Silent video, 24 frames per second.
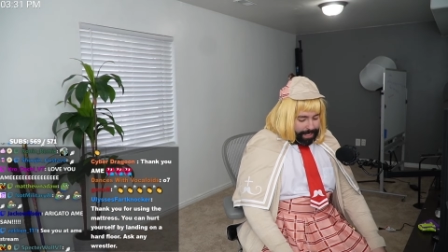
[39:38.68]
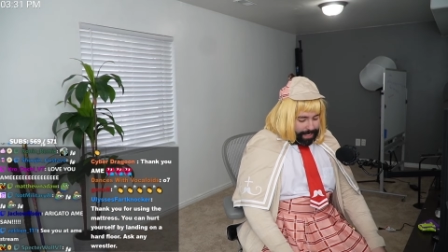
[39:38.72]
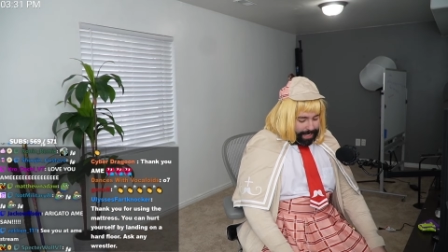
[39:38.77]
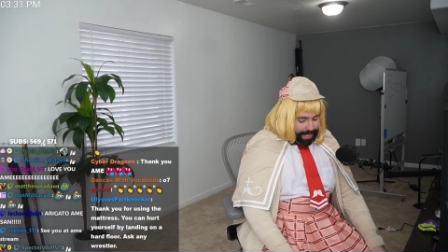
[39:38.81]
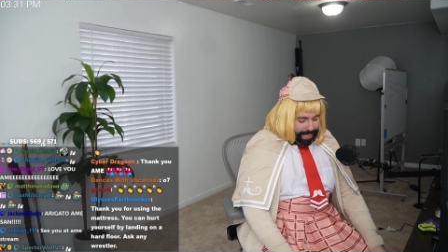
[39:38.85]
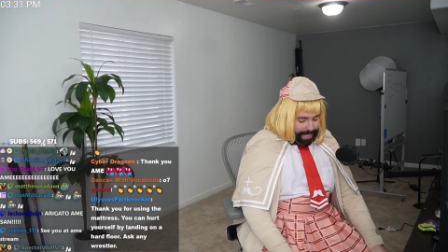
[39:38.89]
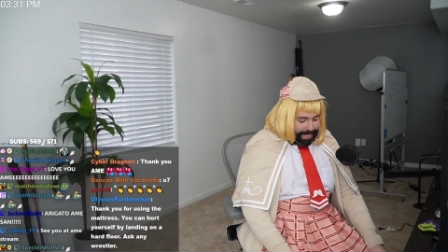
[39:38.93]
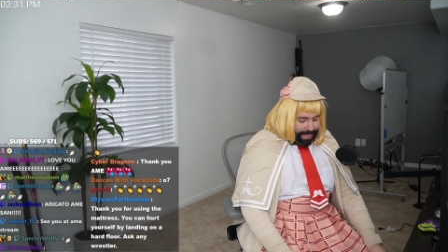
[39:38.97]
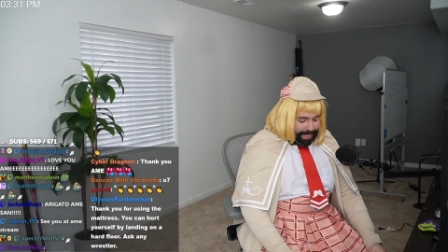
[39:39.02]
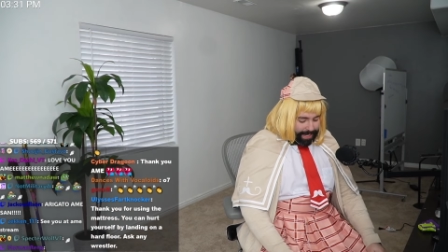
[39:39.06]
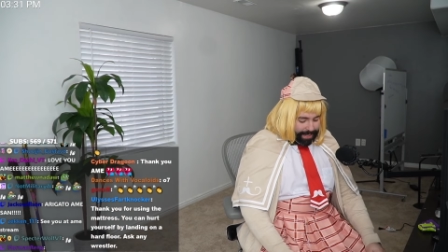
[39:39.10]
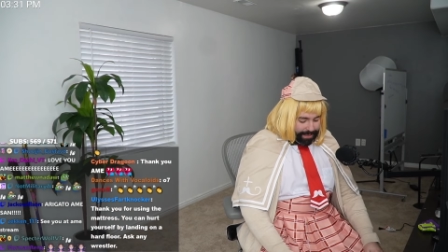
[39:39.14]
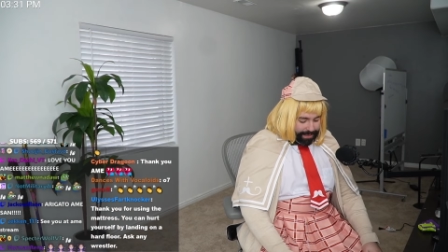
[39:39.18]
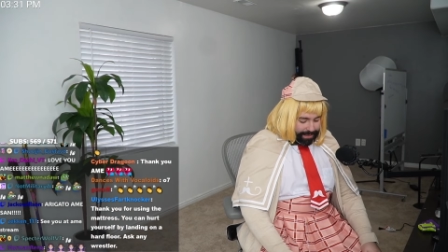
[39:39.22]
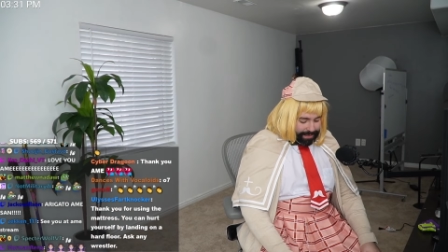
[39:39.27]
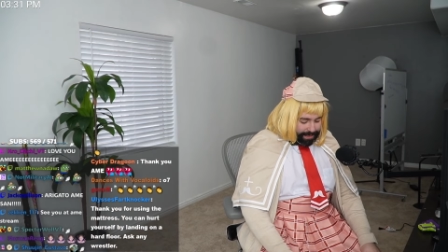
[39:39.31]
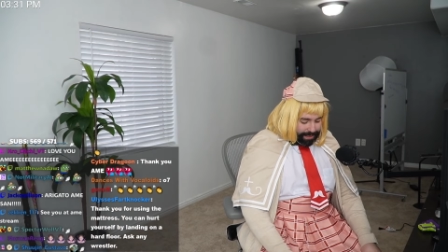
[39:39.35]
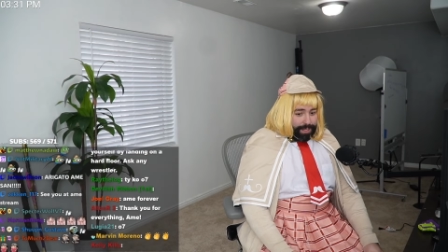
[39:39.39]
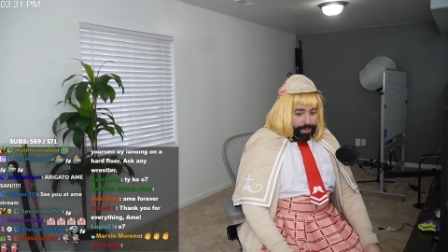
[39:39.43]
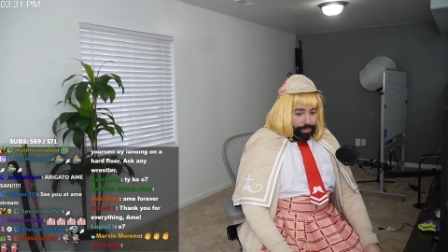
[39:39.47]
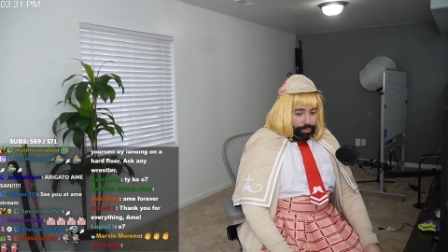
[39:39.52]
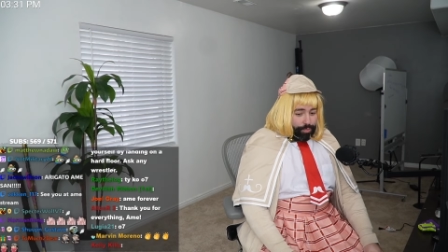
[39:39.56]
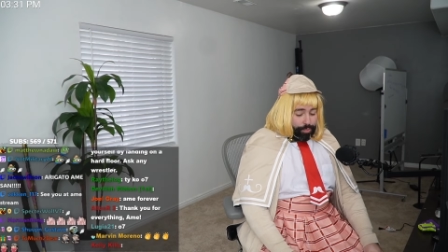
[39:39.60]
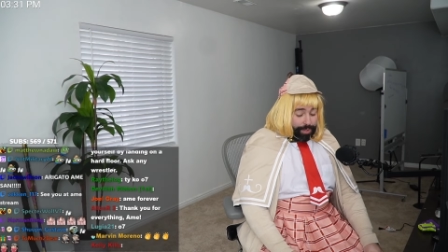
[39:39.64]
and
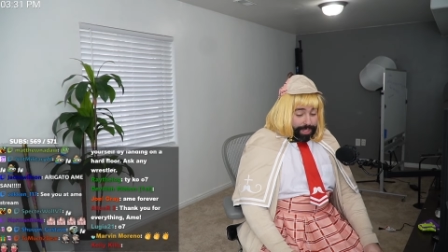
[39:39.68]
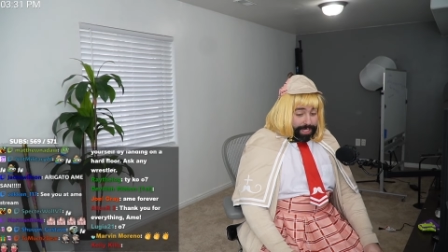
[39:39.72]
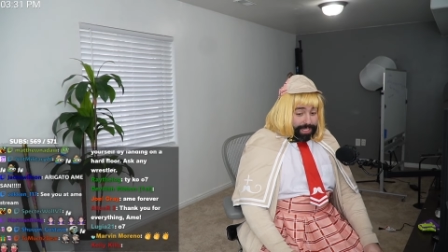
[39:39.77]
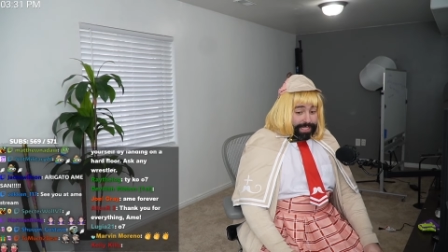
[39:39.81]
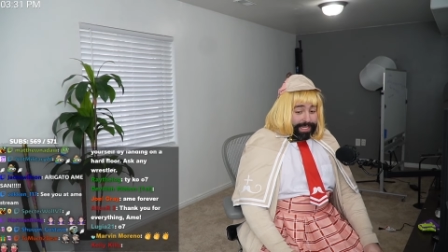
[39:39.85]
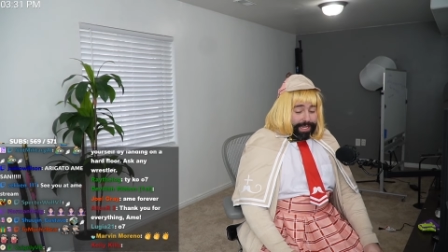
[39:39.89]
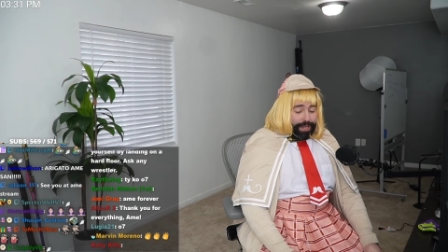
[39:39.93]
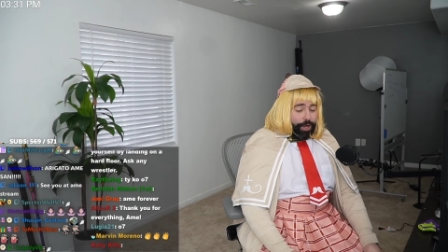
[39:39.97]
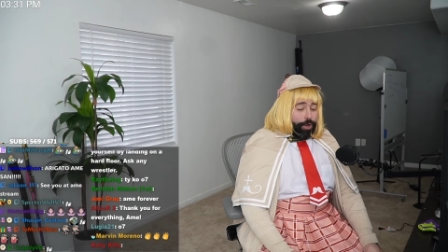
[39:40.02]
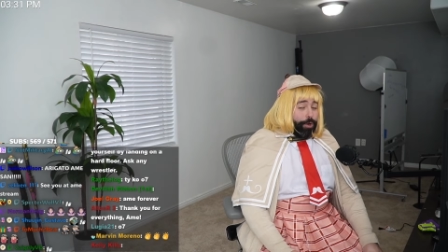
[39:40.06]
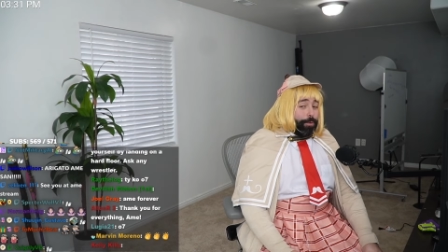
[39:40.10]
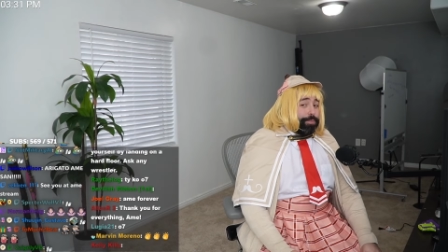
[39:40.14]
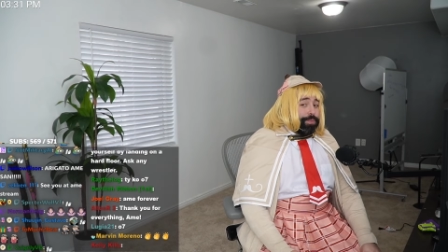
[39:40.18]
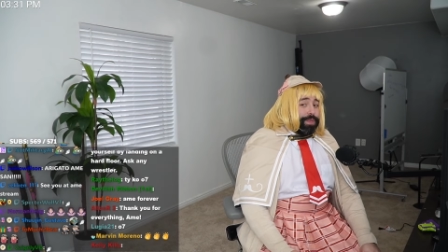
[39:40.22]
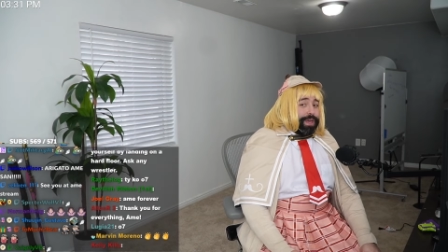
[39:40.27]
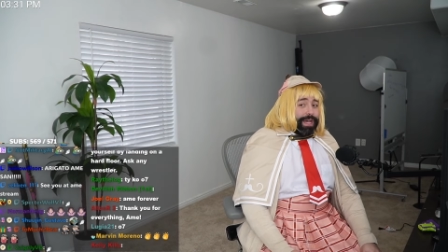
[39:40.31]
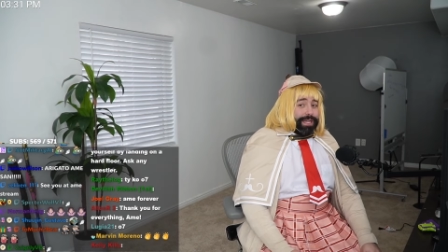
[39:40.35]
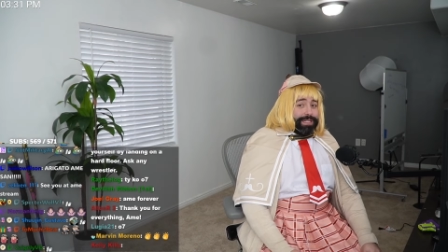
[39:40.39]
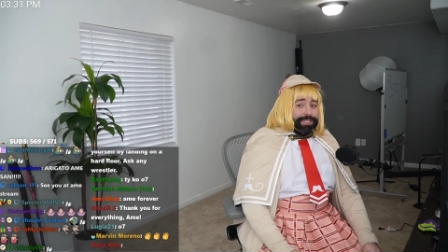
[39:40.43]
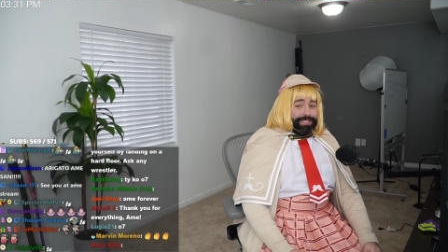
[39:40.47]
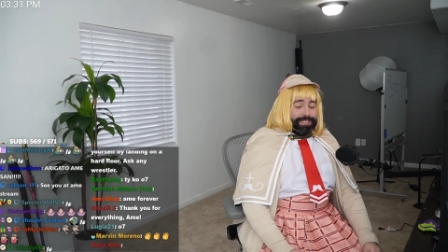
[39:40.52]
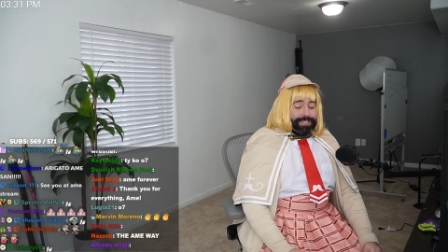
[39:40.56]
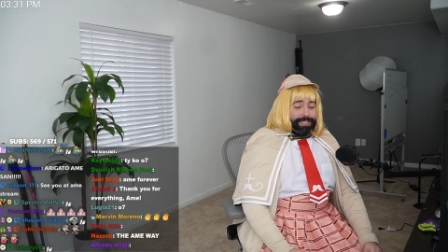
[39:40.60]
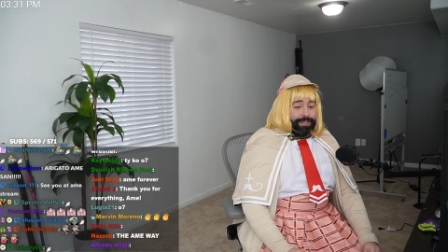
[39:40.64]
really hope
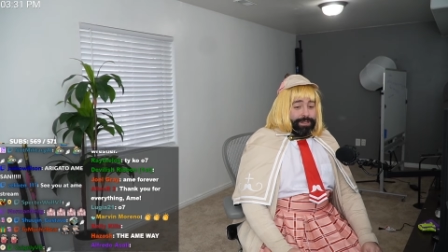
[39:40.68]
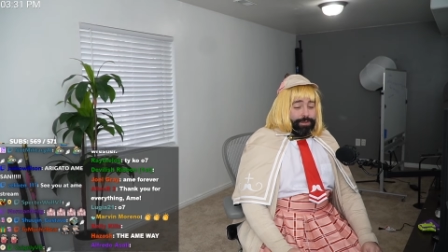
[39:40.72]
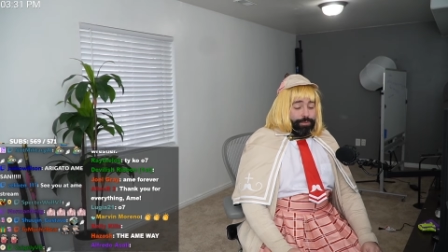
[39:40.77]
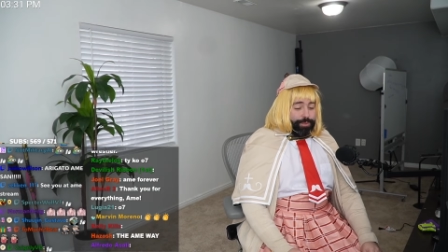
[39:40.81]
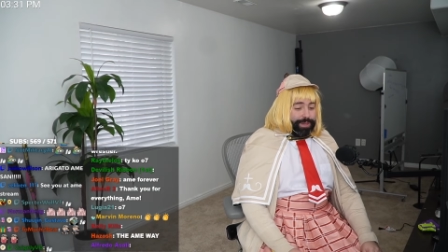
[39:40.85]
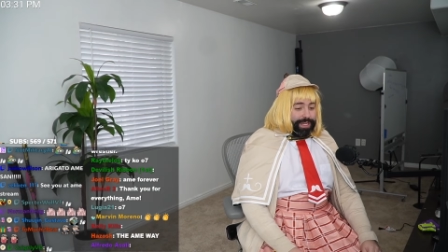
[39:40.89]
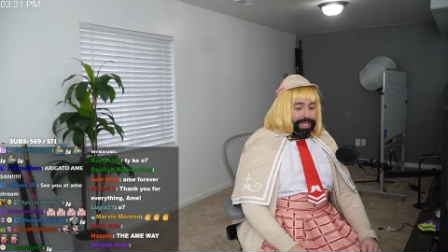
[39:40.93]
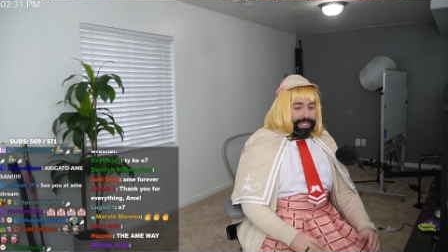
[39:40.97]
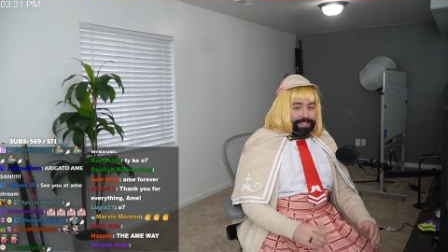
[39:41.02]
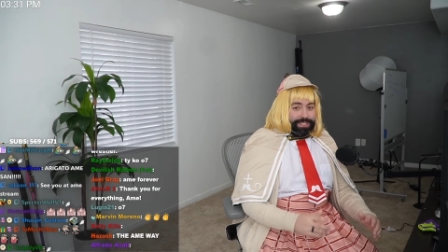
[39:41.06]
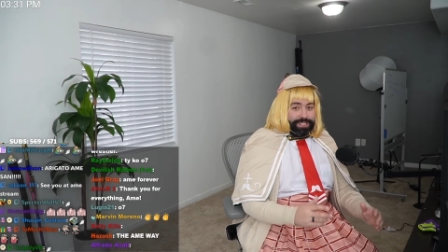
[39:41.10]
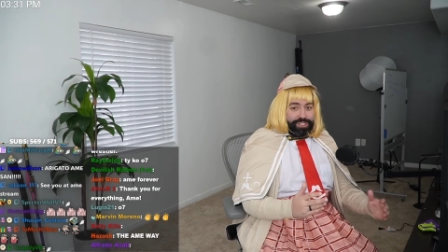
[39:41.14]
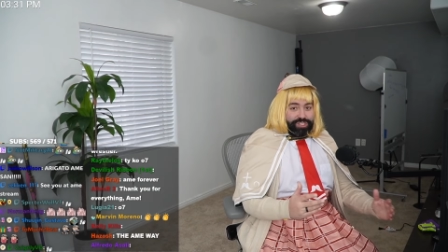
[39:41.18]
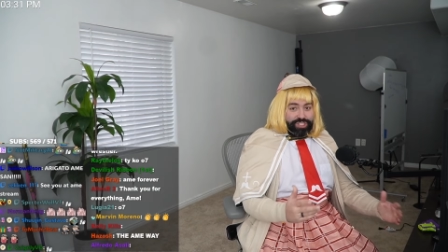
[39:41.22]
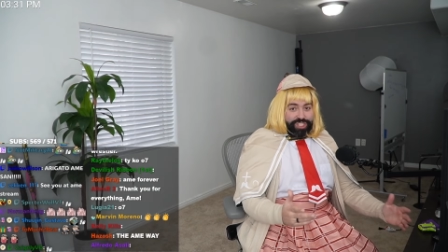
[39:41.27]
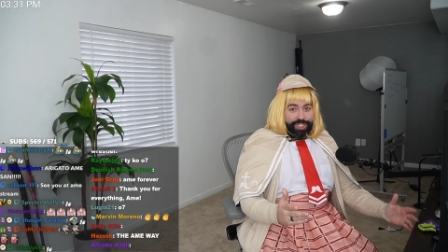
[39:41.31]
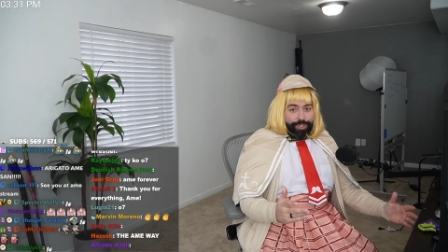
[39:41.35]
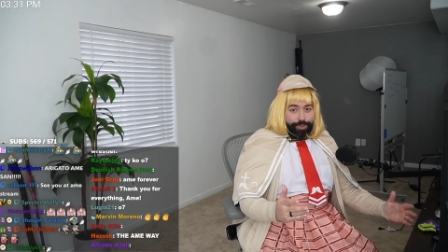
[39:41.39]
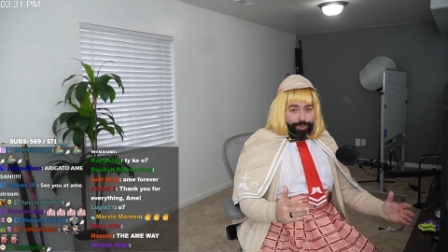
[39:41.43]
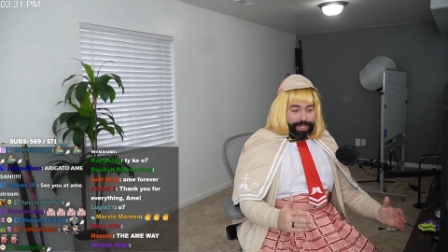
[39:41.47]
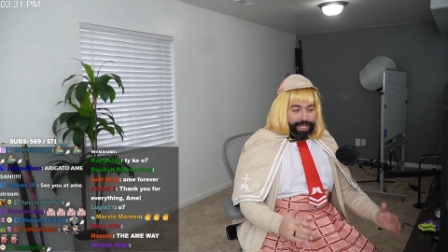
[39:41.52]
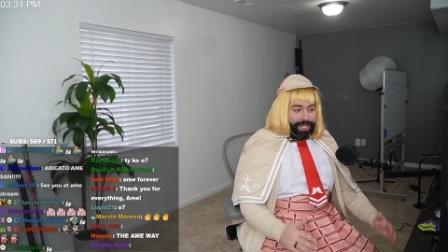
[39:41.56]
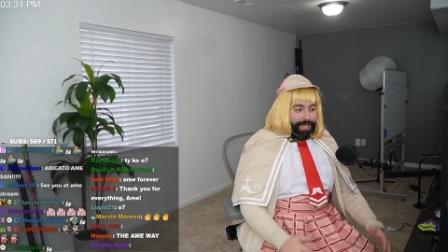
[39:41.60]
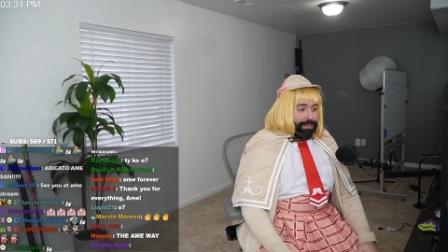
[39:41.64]
that we get to see
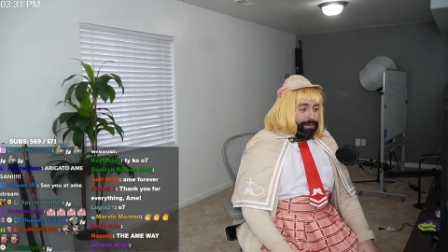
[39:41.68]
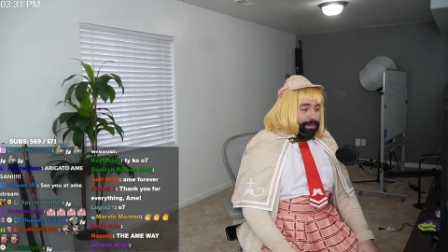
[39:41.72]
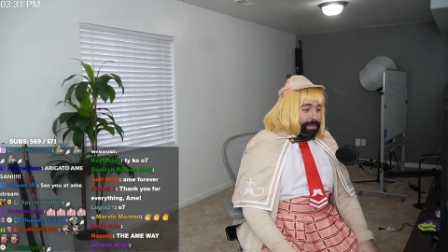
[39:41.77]
you again